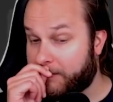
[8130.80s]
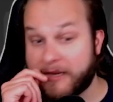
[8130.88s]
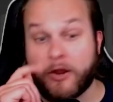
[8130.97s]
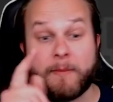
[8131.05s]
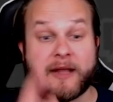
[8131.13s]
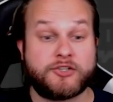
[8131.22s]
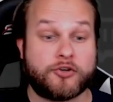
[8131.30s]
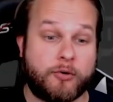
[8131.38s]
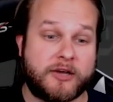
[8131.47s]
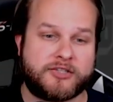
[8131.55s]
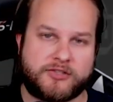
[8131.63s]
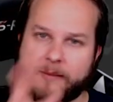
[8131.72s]
no, back to your
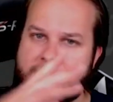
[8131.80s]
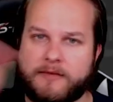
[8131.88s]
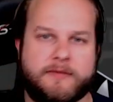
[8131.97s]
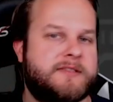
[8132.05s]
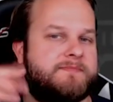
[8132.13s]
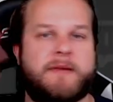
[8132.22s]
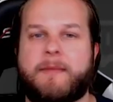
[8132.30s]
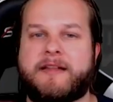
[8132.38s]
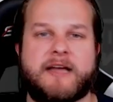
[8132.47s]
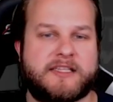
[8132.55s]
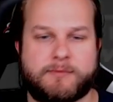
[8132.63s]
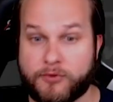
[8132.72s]
question. So I've been, my
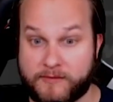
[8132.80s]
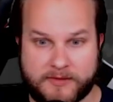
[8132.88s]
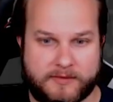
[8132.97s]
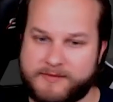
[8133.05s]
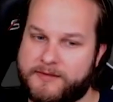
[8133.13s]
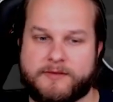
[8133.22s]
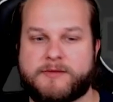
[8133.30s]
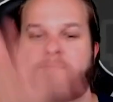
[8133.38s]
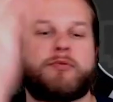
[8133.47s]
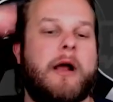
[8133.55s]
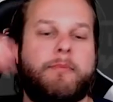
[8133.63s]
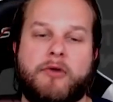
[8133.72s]
diet's improving. So,
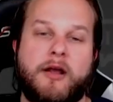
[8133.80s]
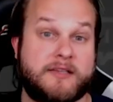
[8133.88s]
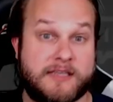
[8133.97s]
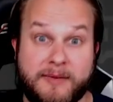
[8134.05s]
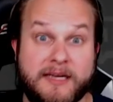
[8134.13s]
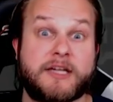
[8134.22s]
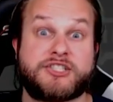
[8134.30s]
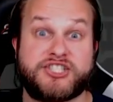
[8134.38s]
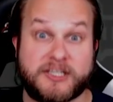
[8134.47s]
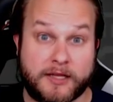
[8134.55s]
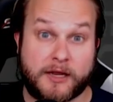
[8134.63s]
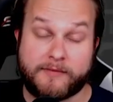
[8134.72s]
broccoli. I've been eating a
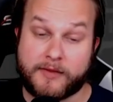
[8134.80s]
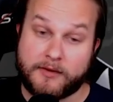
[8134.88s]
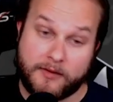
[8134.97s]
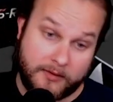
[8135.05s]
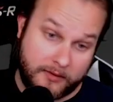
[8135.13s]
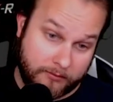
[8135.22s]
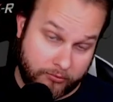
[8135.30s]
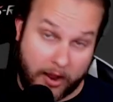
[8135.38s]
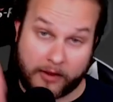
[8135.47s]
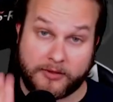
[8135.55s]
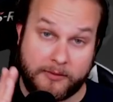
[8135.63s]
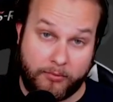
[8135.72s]
shit ton of it.
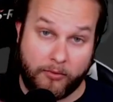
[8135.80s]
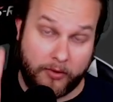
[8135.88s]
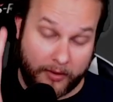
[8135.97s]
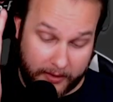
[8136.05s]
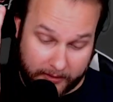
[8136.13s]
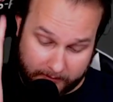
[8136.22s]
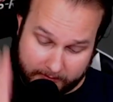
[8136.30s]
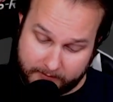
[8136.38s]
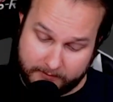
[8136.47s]
Broccoli boy.